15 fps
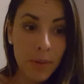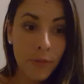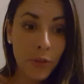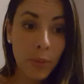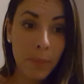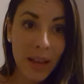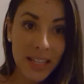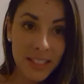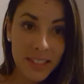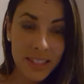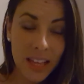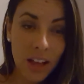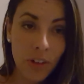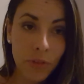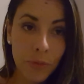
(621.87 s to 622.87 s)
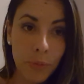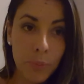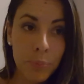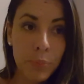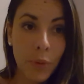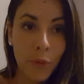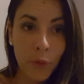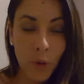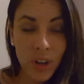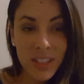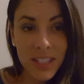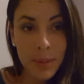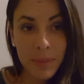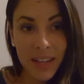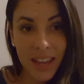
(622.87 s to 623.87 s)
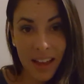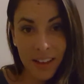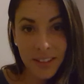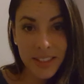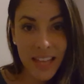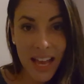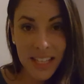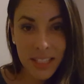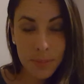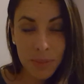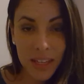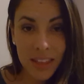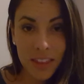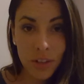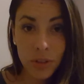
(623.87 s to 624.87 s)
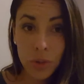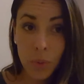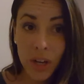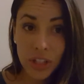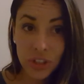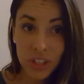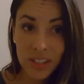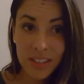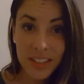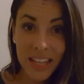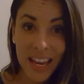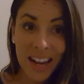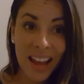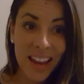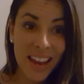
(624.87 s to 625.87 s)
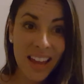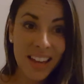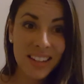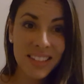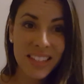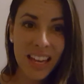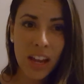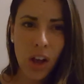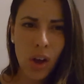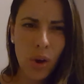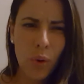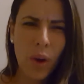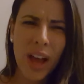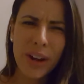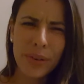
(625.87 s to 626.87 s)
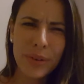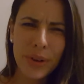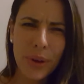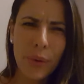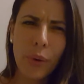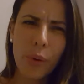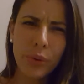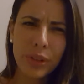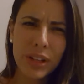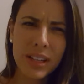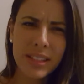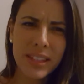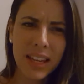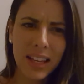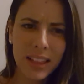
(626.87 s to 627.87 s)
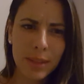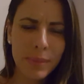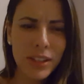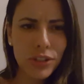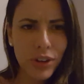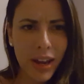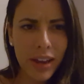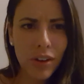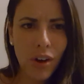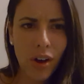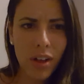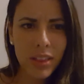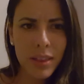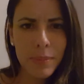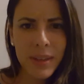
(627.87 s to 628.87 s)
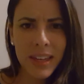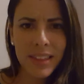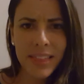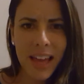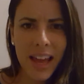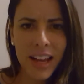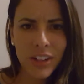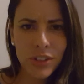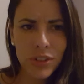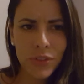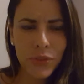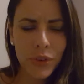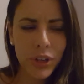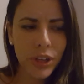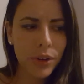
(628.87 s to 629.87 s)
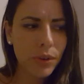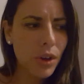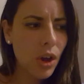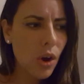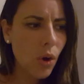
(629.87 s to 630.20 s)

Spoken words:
for myself before somebody else asked me those questions, and I had to say, oh, I don't know, hold on a second, let me try and call, let me get that answer for you.